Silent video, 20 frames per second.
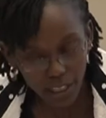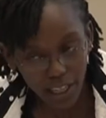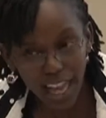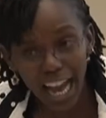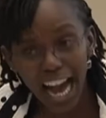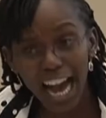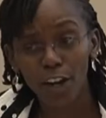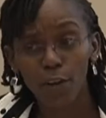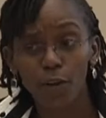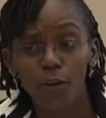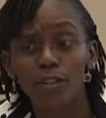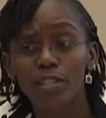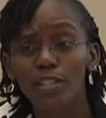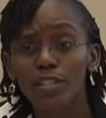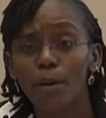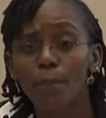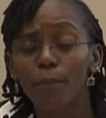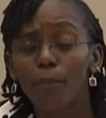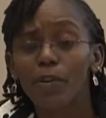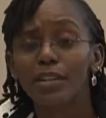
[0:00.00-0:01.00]
across
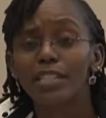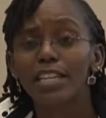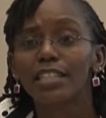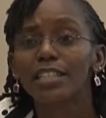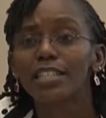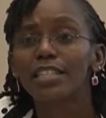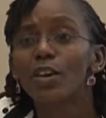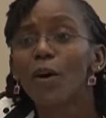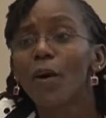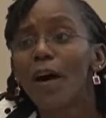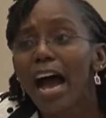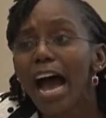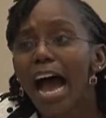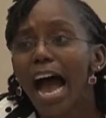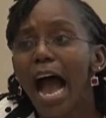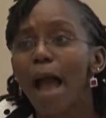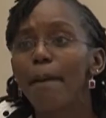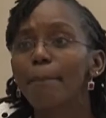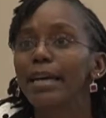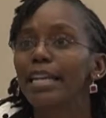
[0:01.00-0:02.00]
the board. And so,
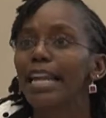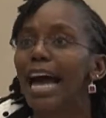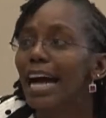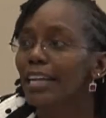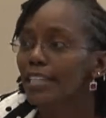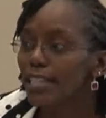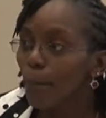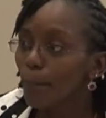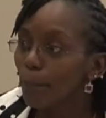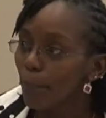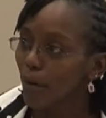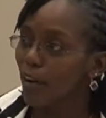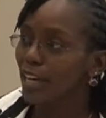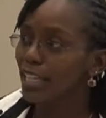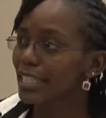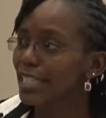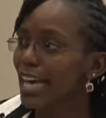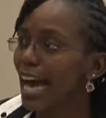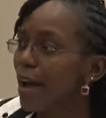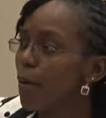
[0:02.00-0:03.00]
I mean, at a
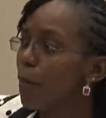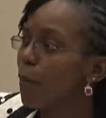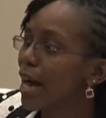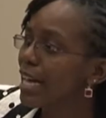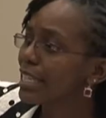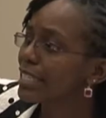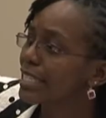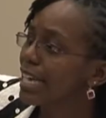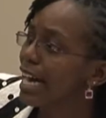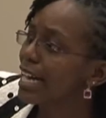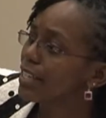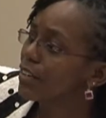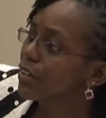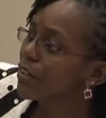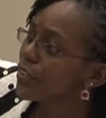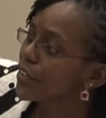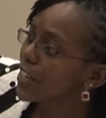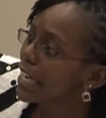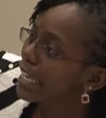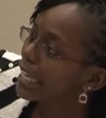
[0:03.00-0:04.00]
point I wondered,
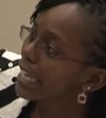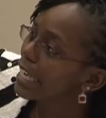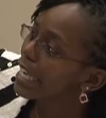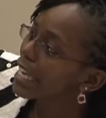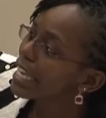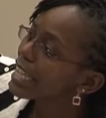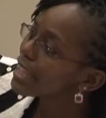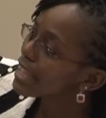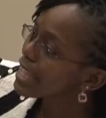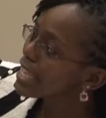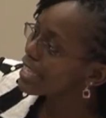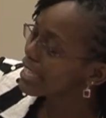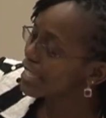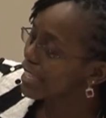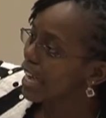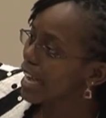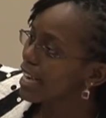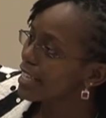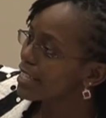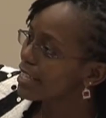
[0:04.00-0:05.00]
really, in this
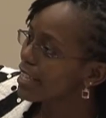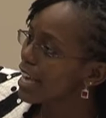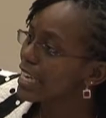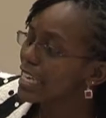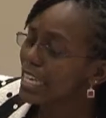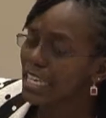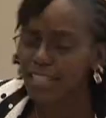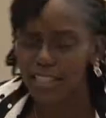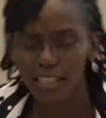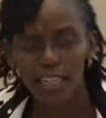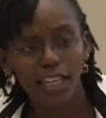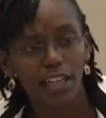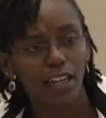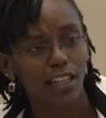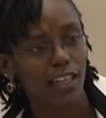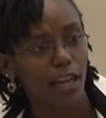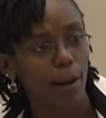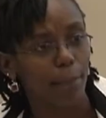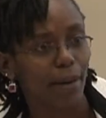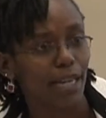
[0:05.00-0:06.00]
case then, is legal
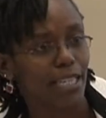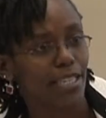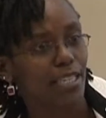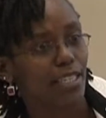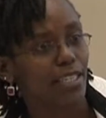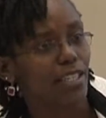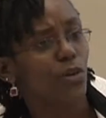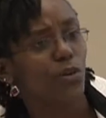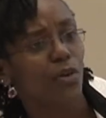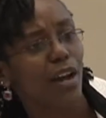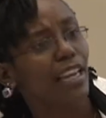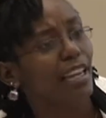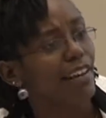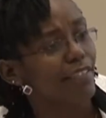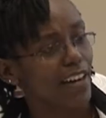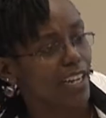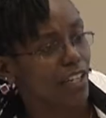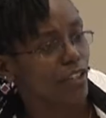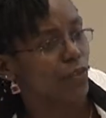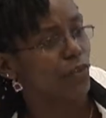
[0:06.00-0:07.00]
capacity
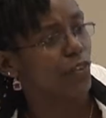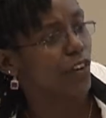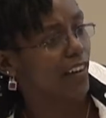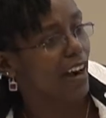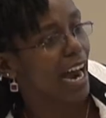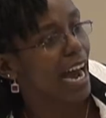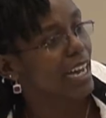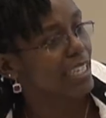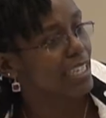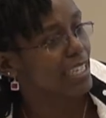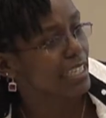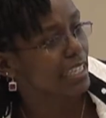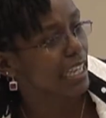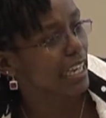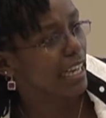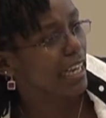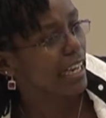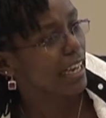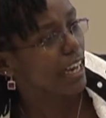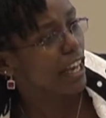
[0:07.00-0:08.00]
relevant for us?
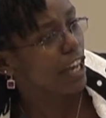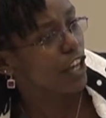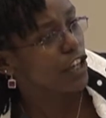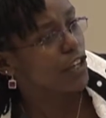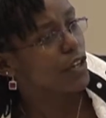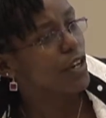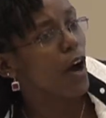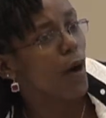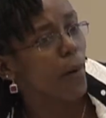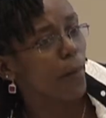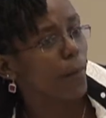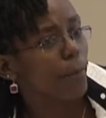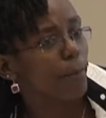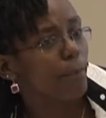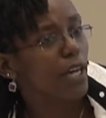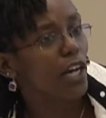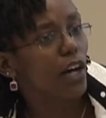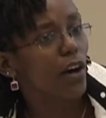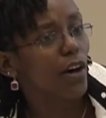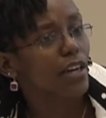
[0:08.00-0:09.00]
You know,
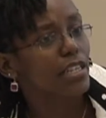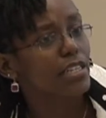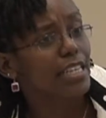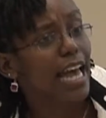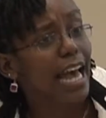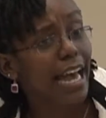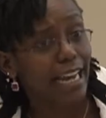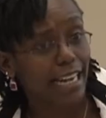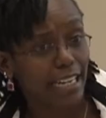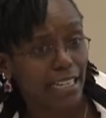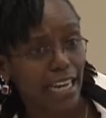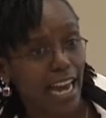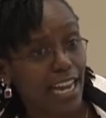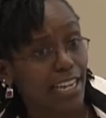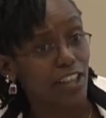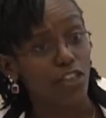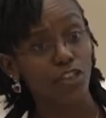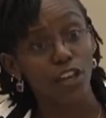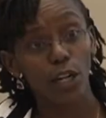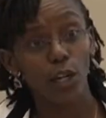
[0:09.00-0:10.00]
because
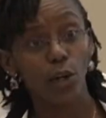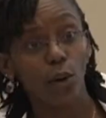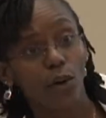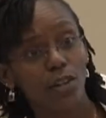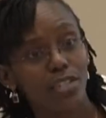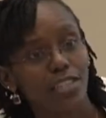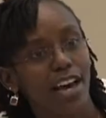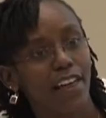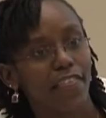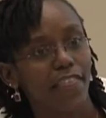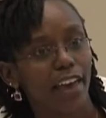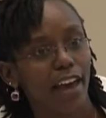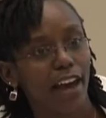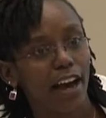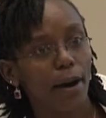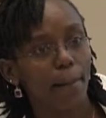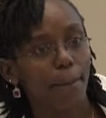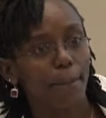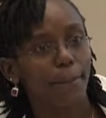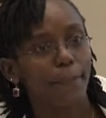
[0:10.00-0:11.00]
clearly the laws are
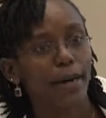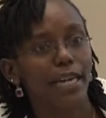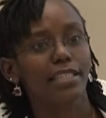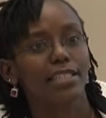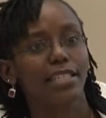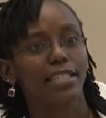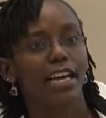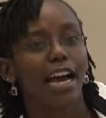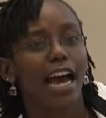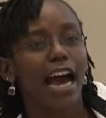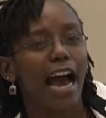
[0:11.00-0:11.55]
there, but